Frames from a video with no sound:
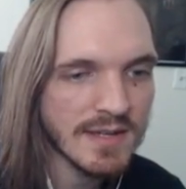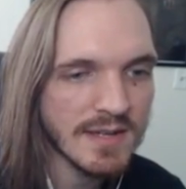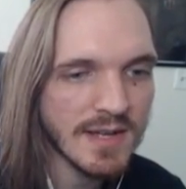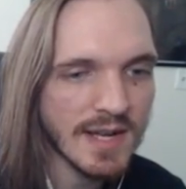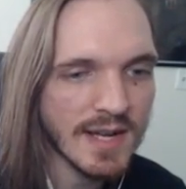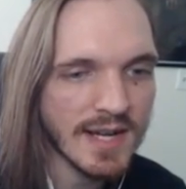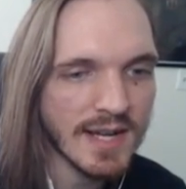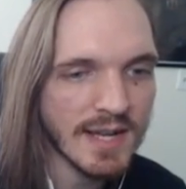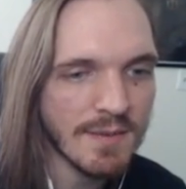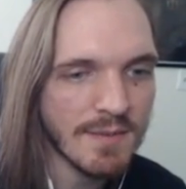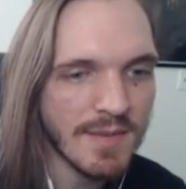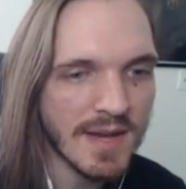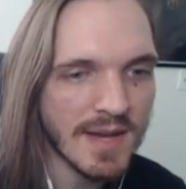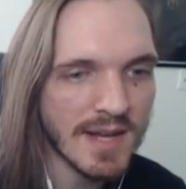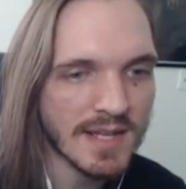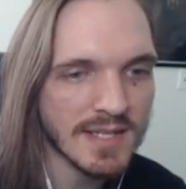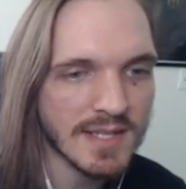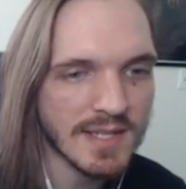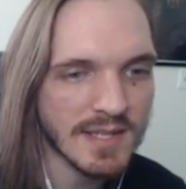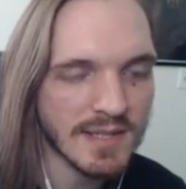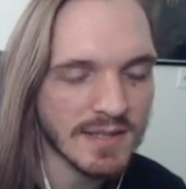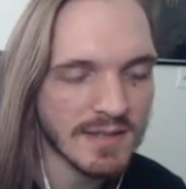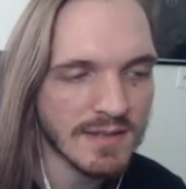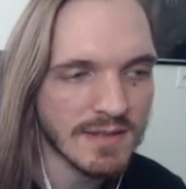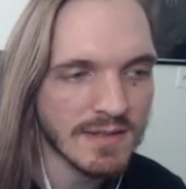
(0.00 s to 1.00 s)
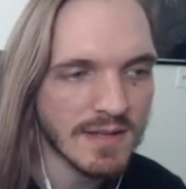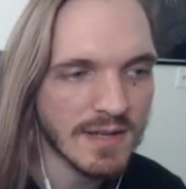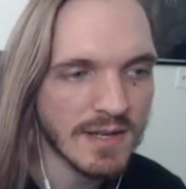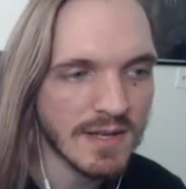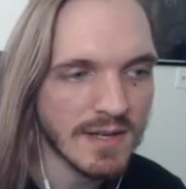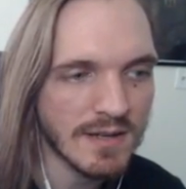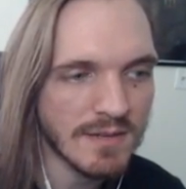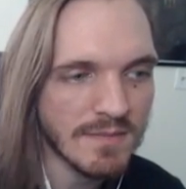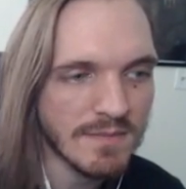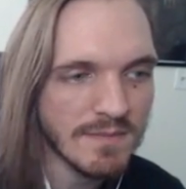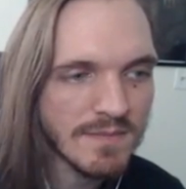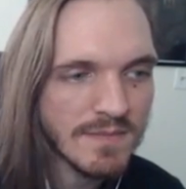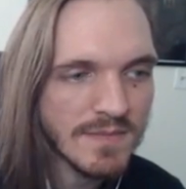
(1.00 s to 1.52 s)
I can get back to
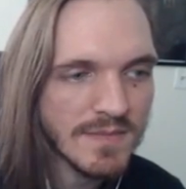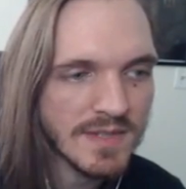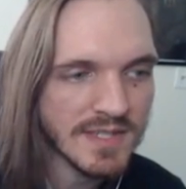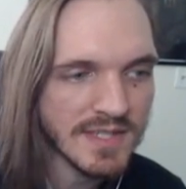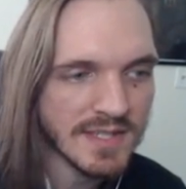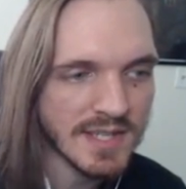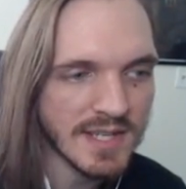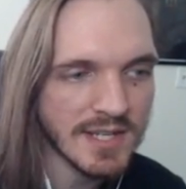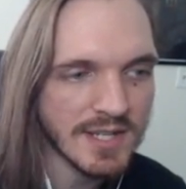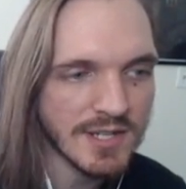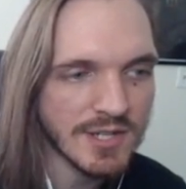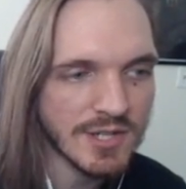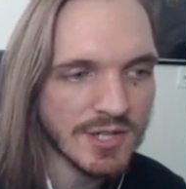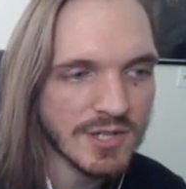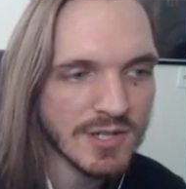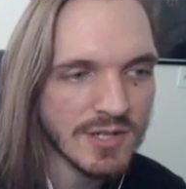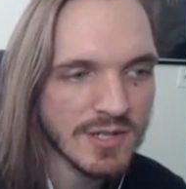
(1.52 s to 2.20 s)
the stage.